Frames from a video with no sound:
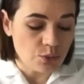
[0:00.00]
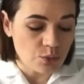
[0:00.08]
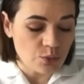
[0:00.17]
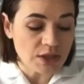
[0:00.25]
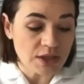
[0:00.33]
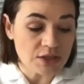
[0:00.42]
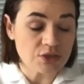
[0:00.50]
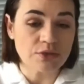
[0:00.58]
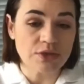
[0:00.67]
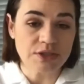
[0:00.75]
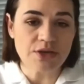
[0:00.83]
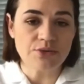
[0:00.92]
we need
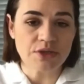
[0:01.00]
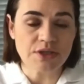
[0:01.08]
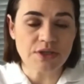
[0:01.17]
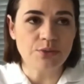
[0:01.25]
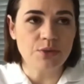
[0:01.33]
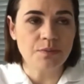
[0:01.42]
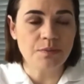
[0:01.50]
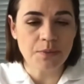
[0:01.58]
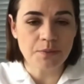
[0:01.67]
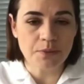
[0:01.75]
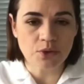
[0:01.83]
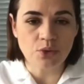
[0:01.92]
solidarity with
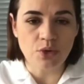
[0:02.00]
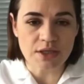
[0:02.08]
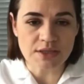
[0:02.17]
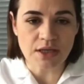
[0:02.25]
people who are